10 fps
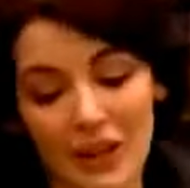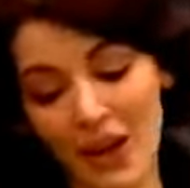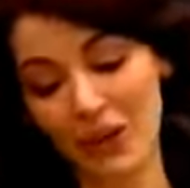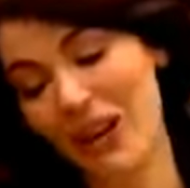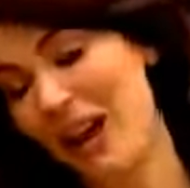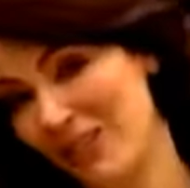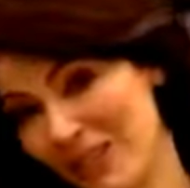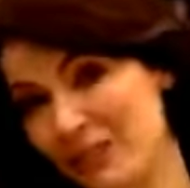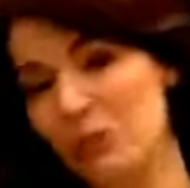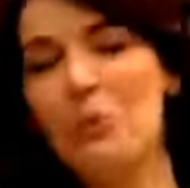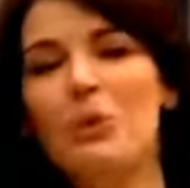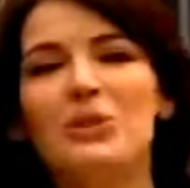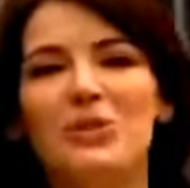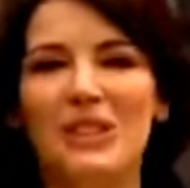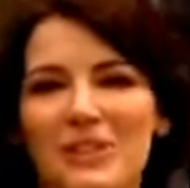a go. Now, the
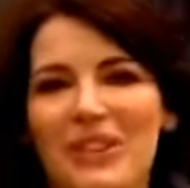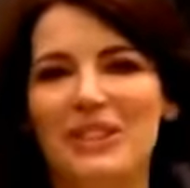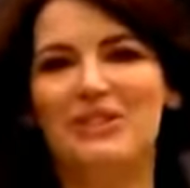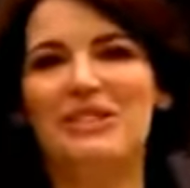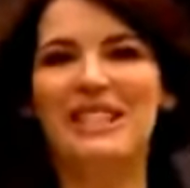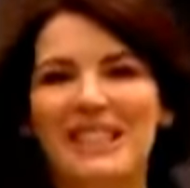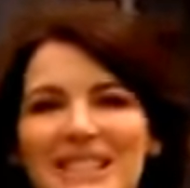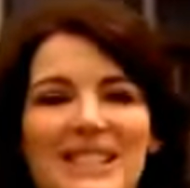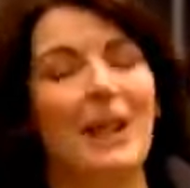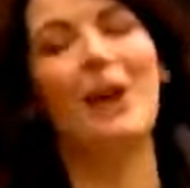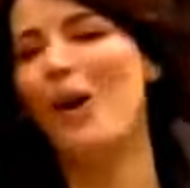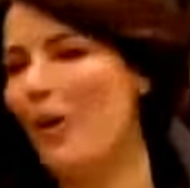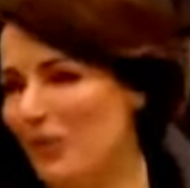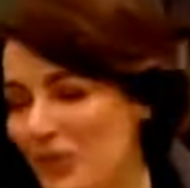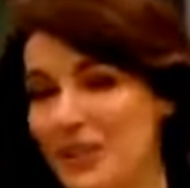rewards for the adventurous eater are
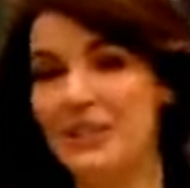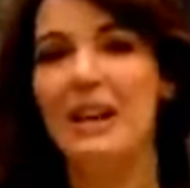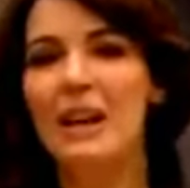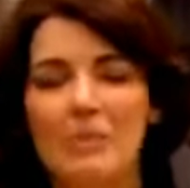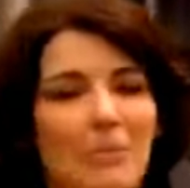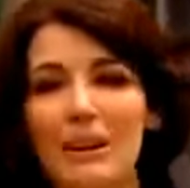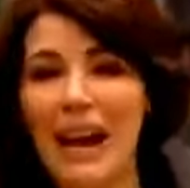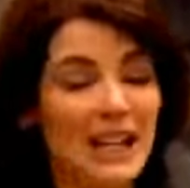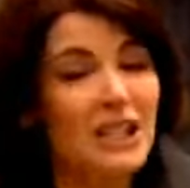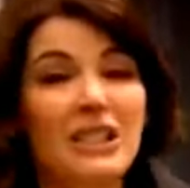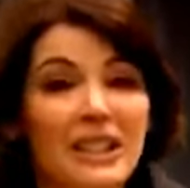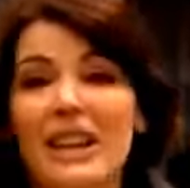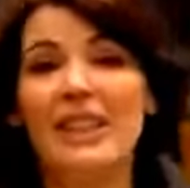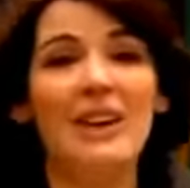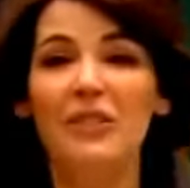obvious, but actually they're
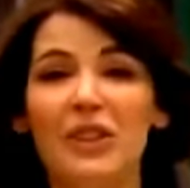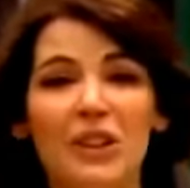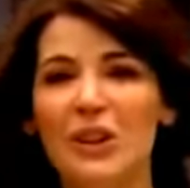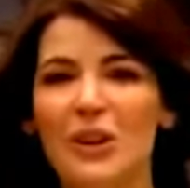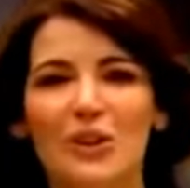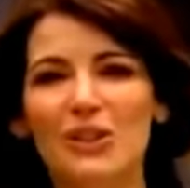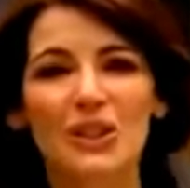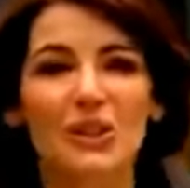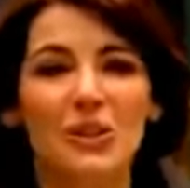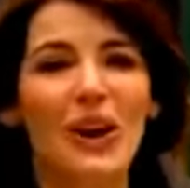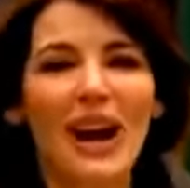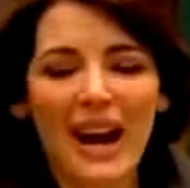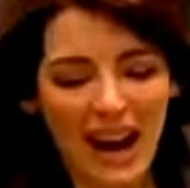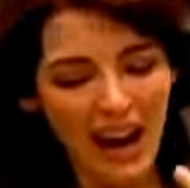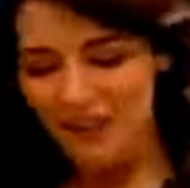there for the cook too.
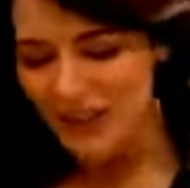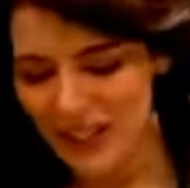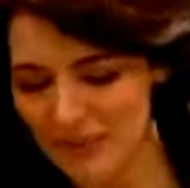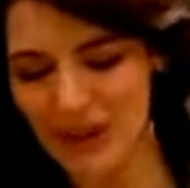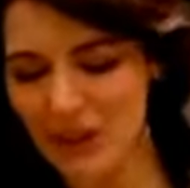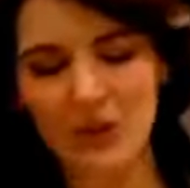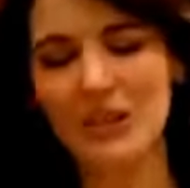Every time I cook